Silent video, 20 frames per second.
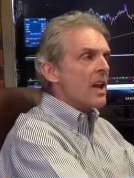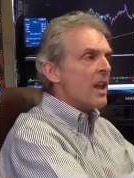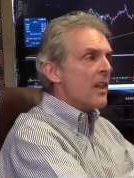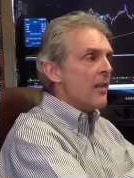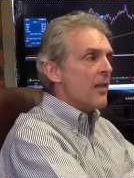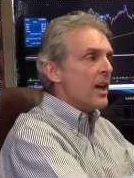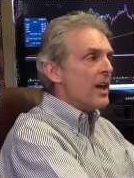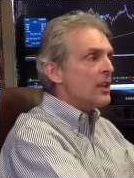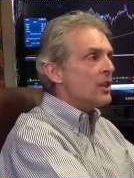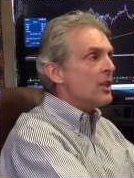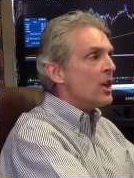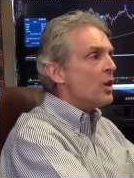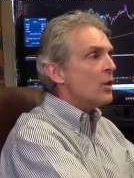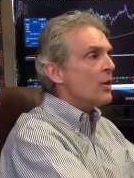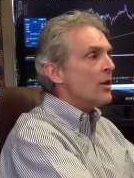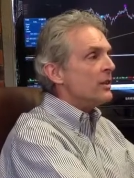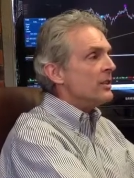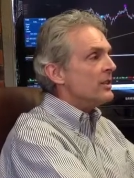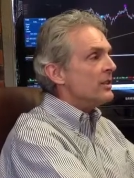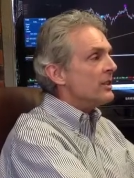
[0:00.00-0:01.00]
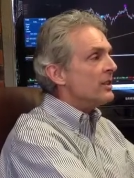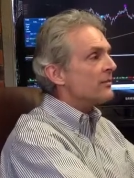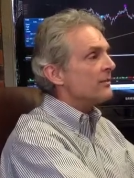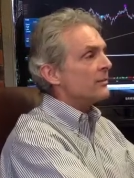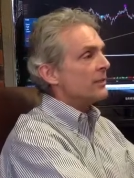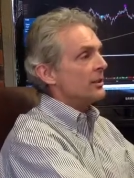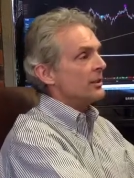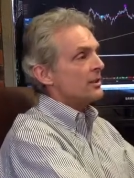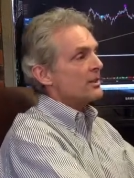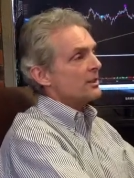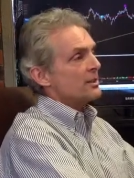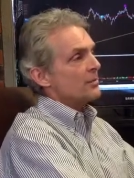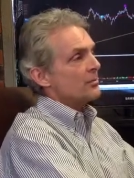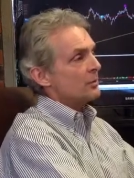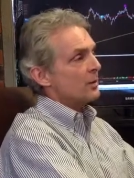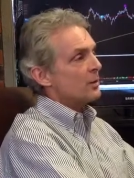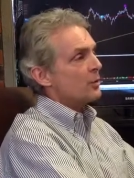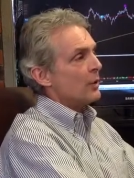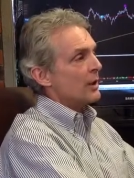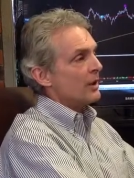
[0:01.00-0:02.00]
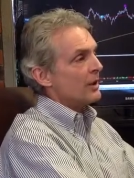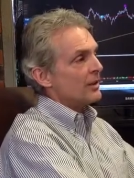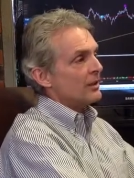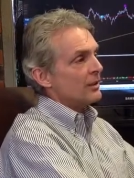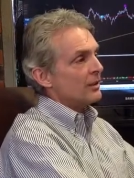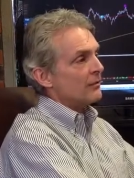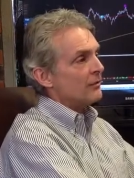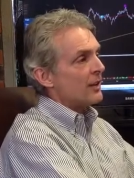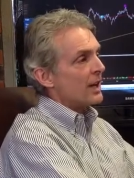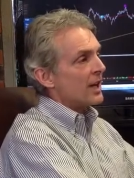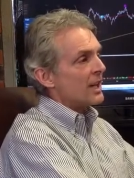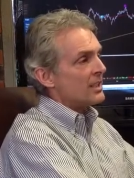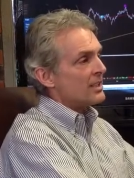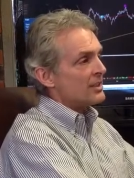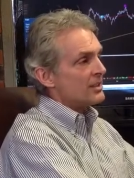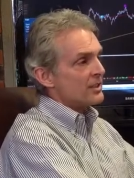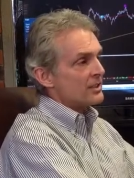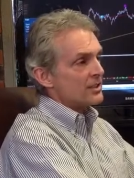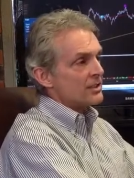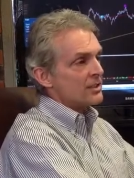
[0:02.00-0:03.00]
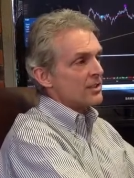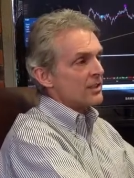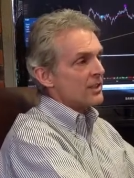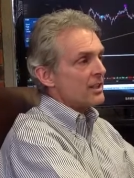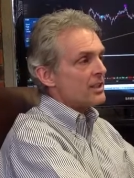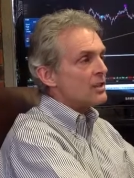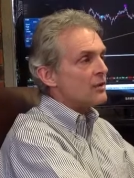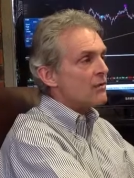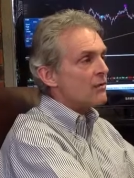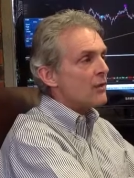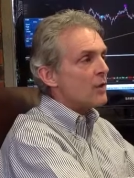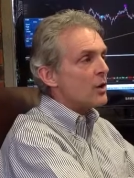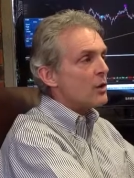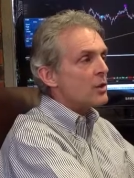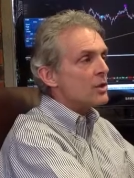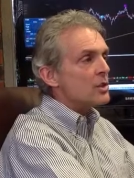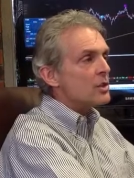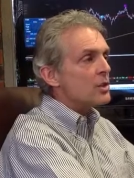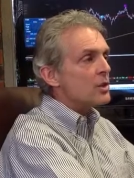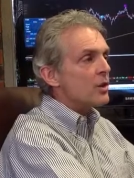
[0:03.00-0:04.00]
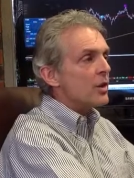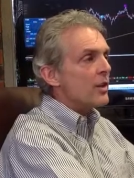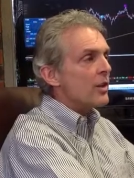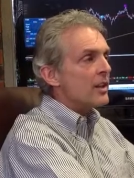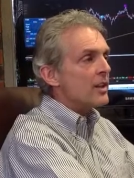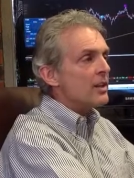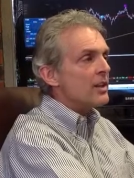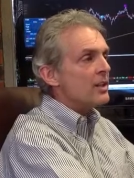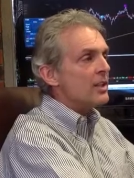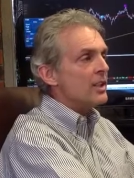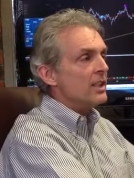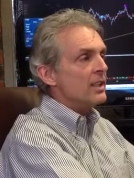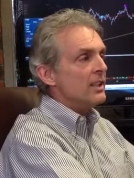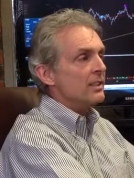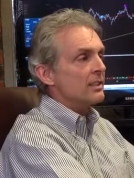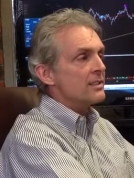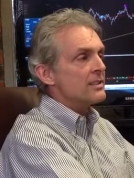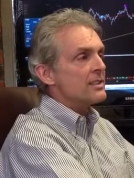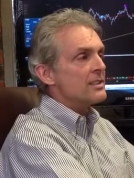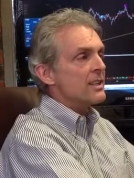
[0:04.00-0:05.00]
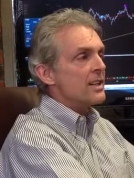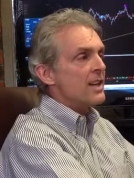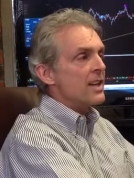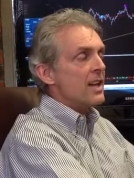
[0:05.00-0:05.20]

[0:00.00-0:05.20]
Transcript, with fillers: They know the difference between an advisor that's focused on their needs